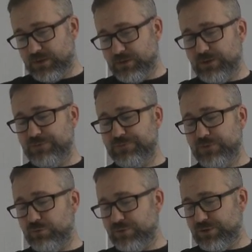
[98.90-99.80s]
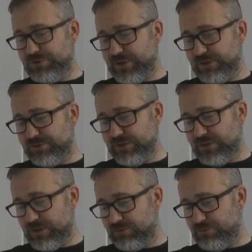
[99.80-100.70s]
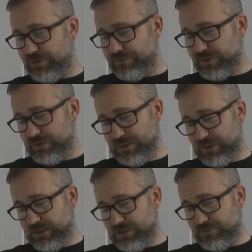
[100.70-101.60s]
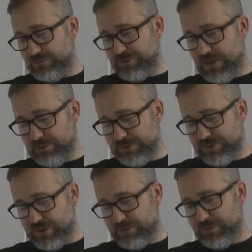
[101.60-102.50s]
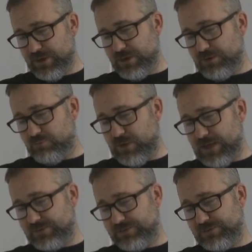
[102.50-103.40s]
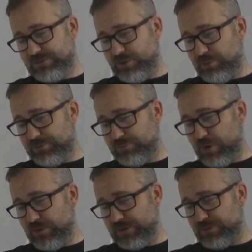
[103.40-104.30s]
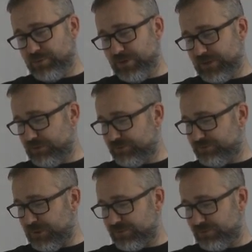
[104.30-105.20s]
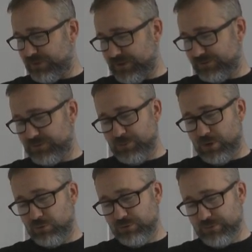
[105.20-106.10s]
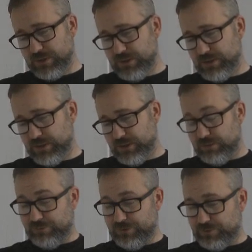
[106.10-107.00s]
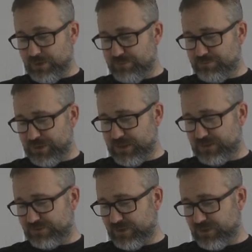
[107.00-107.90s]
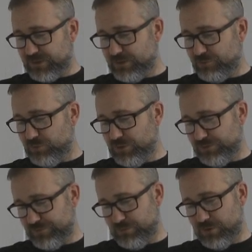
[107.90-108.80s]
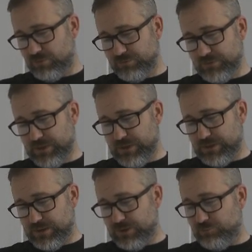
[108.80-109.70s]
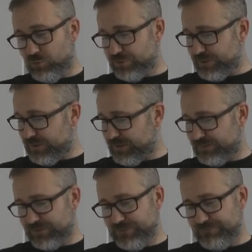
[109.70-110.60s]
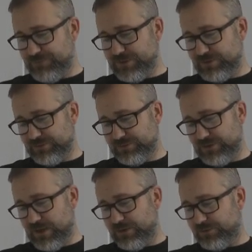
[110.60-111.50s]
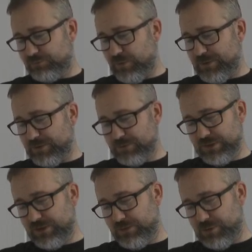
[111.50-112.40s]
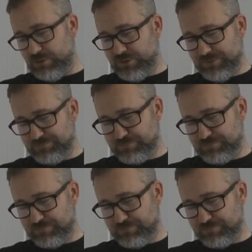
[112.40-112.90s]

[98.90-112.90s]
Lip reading: They floated gently down the river. From time to time, Rat stopped rowing to point out special things to Mole. It was a great big exciting new world for Mole. In the water he could see fishes swimming beneath the boat.